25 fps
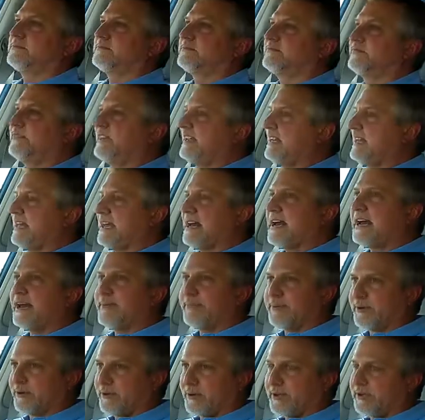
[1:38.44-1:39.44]

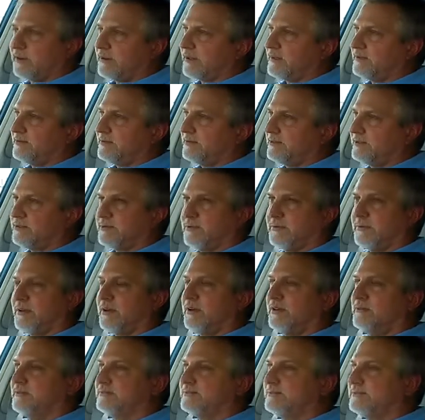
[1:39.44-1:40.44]
VDI particularly is
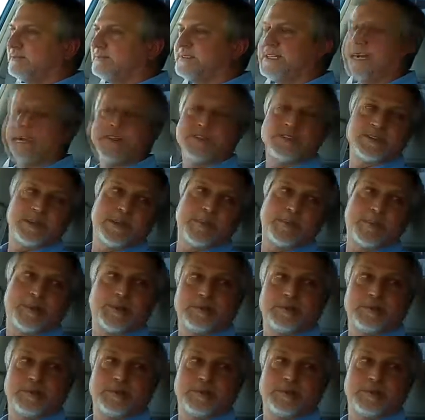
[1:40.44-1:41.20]
dead simple.